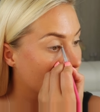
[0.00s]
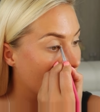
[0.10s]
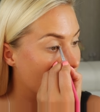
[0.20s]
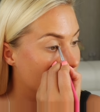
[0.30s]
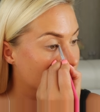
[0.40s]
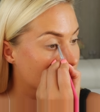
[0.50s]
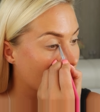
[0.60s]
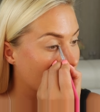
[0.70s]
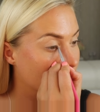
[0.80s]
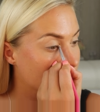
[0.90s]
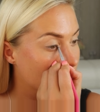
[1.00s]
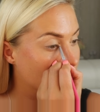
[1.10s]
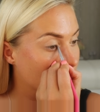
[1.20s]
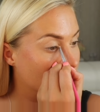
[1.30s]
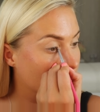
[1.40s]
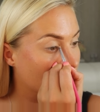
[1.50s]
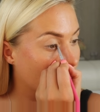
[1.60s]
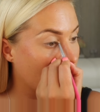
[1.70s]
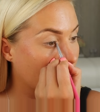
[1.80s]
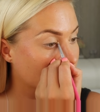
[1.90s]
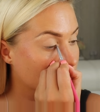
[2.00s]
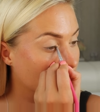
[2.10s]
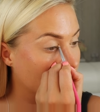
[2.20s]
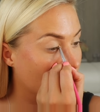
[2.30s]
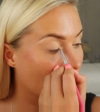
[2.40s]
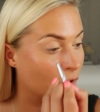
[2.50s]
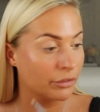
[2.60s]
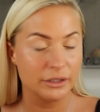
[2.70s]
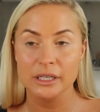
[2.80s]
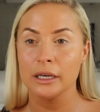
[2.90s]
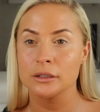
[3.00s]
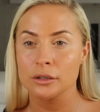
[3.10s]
to emphasise actually on the tear